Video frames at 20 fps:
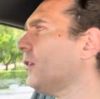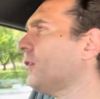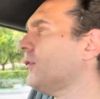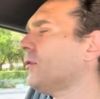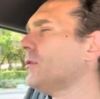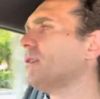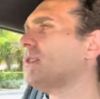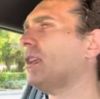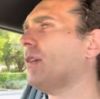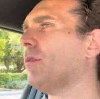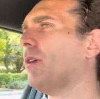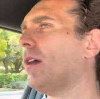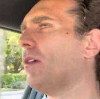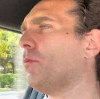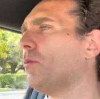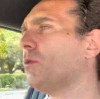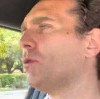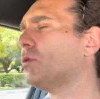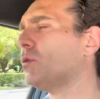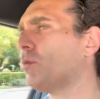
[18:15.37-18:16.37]
to see what it
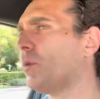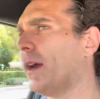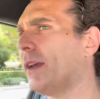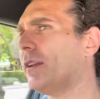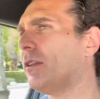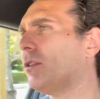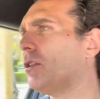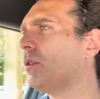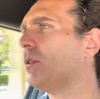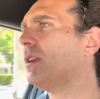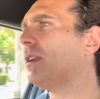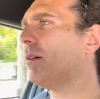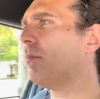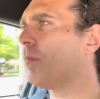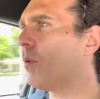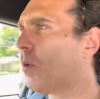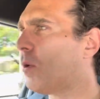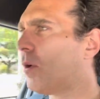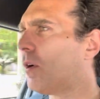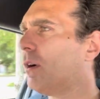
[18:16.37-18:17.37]
would do. Right now you hear
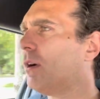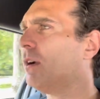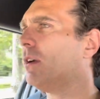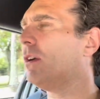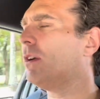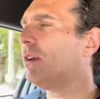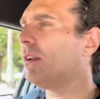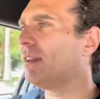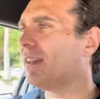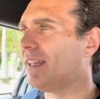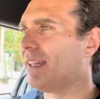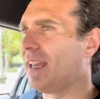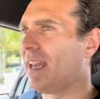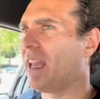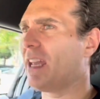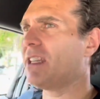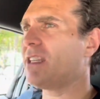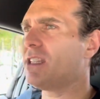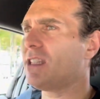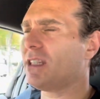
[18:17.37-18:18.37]
more the
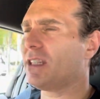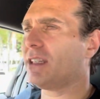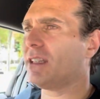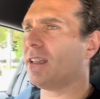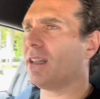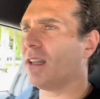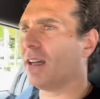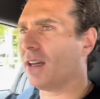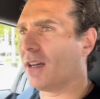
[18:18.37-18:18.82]
engine